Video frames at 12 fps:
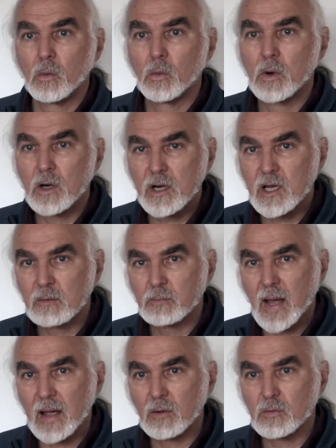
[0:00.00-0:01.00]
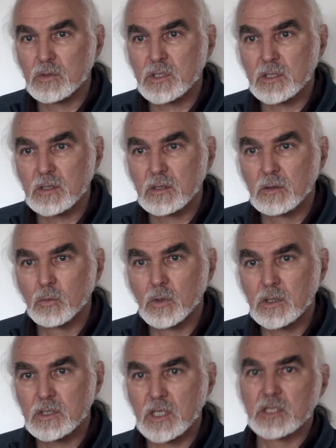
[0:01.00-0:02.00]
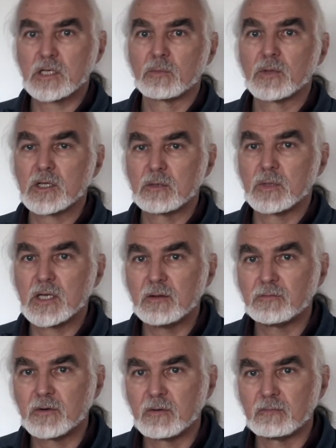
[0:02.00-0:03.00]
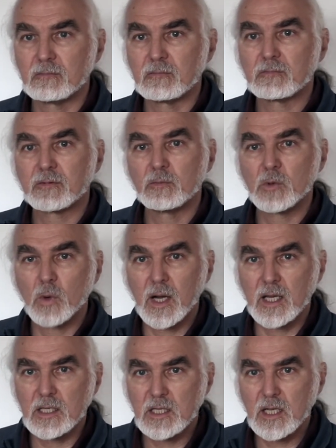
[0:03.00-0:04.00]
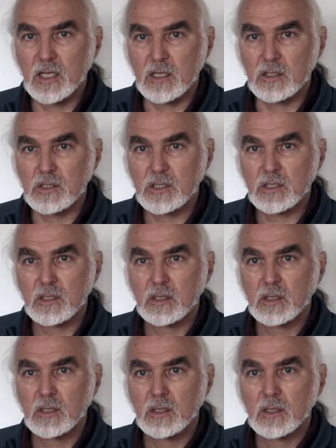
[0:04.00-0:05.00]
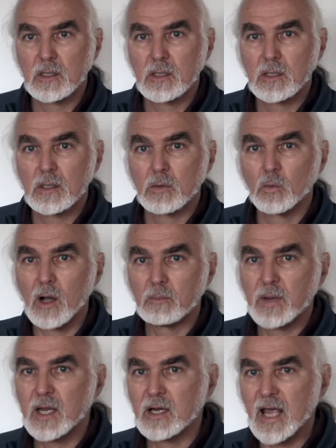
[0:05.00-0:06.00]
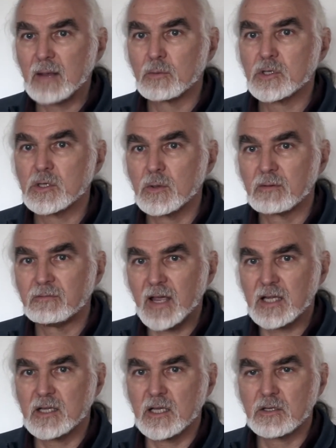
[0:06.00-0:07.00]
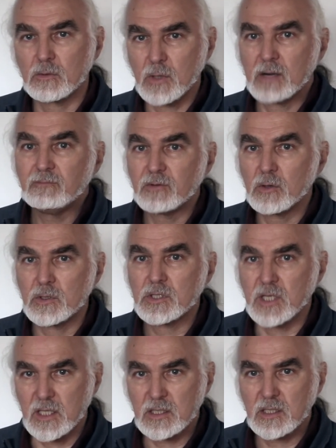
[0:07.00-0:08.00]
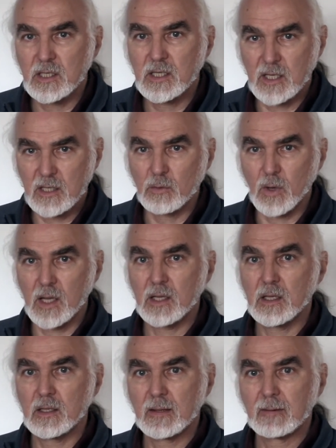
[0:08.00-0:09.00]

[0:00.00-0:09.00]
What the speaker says: Worrying about wanting something to be different from the way it is, while being unable to affect it or influence it in any way,